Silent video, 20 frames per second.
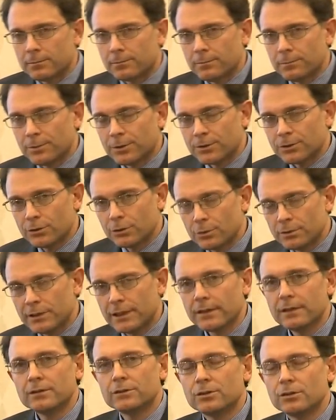
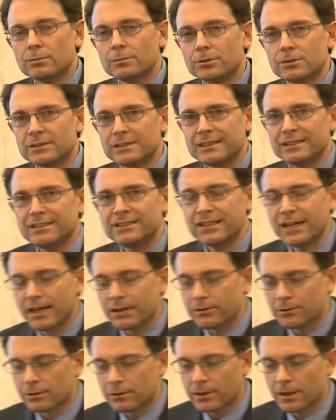pituitary tumors in
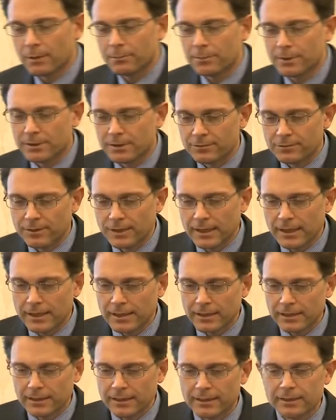general can be
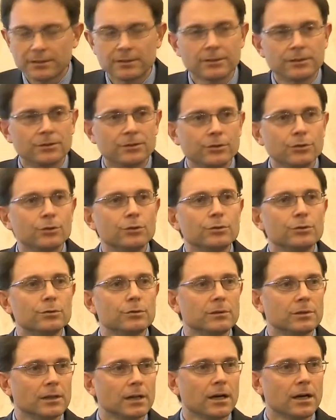divided into
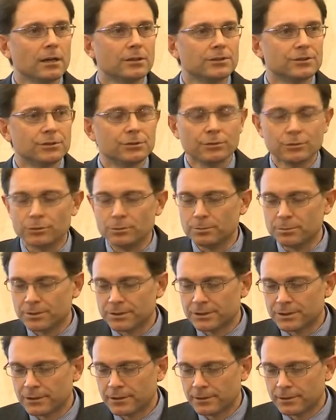two large
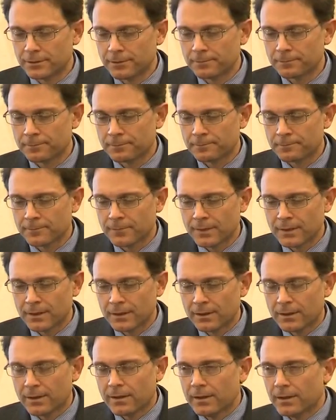groups.
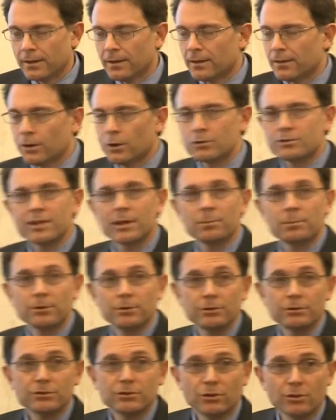Those that
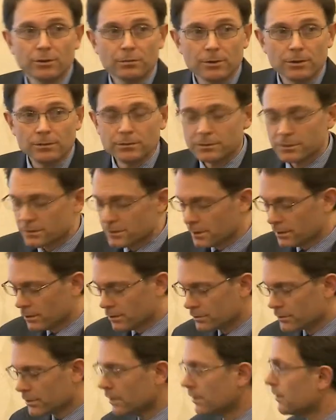produce hormones, and
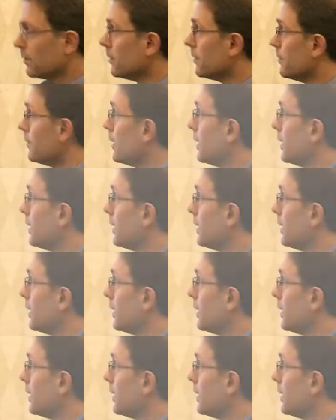those are